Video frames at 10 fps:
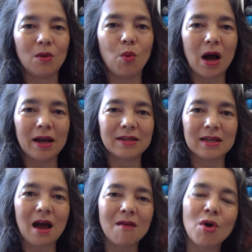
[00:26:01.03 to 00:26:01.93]
wide
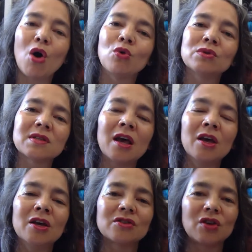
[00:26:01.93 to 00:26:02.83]
armholes,
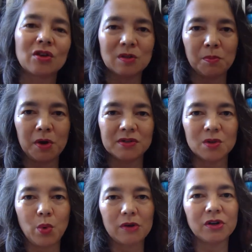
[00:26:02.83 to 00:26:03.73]
so you're supposed
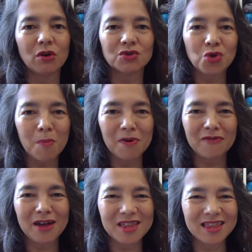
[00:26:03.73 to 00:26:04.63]
to wear it on top
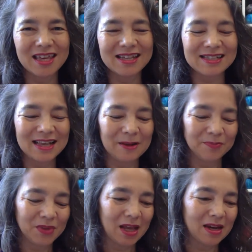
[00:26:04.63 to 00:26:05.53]
of other things,
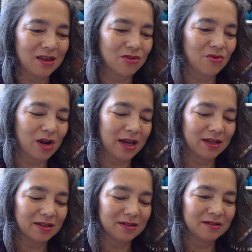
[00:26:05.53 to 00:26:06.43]
and I thought I
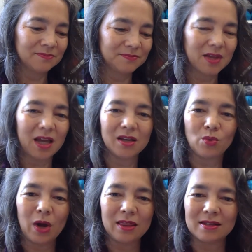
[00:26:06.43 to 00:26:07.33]
can
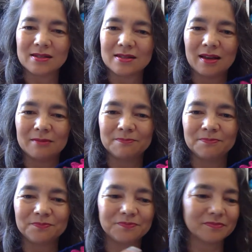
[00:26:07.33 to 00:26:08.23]
wear this.
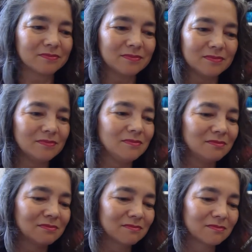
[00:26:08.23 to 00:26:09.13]

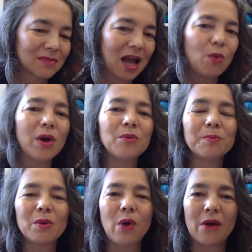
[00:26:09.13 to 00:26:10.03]
I won't
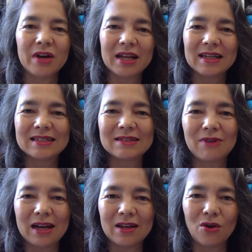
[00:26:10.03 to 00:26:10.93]
be wearing it
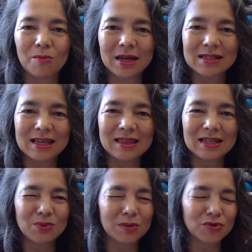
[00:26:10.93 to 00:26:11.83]
directly on my skin,
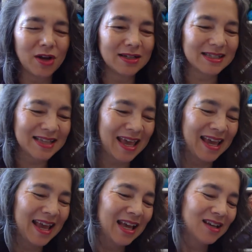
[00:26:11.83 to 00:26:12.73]
that's what I'm trying to
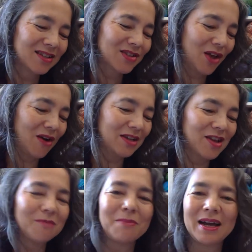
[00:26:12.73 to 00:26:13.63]
say, so I
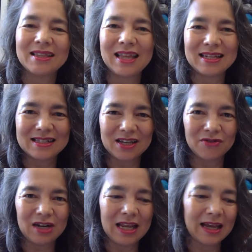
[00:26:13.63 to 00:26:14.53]
don't mind that it's
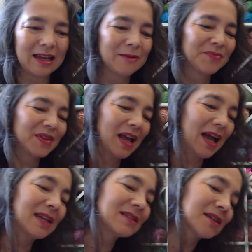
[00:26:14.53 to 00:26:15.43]
acrylic,
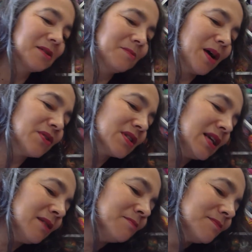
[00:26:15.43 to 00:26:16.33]
and I'll
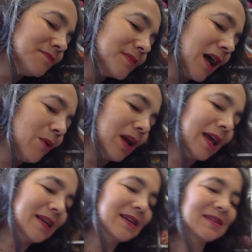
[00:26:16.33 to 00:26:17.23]
see how I
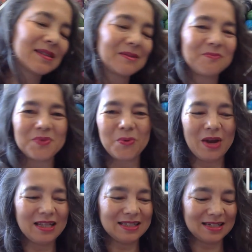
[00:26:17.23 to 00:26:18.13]
like it
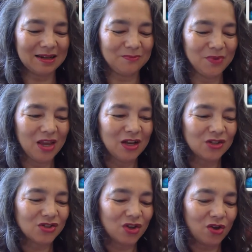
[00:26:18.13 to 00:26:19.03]
when it's done.
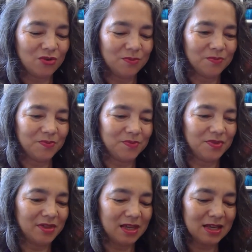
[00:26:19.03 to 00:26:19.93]
So
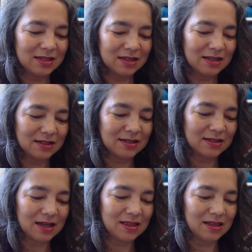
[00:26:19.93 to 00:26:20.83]
these, as I
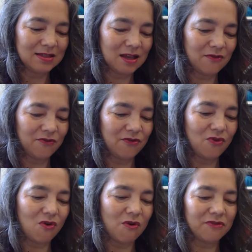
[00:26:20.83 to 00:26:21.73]
said, these are
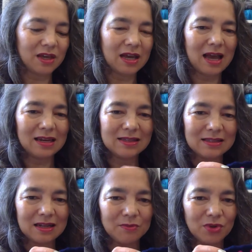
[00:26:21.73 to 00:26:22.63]
four of the colors
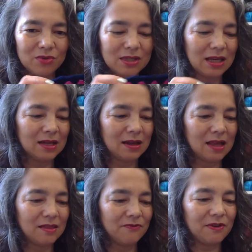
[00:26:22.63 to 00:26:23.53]
that I'm using,
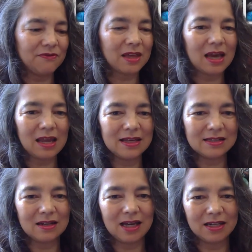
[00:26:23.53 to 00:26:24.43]
and the fifth color
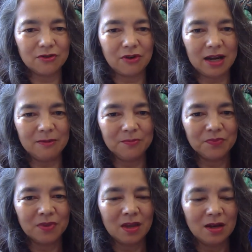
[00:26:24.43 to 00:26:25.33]
is a light gray.
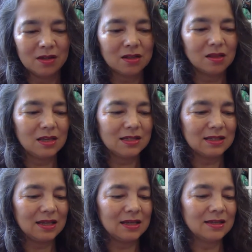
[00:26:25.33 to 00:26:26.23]
So
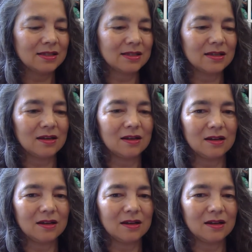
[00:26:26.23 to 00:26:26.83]
this is,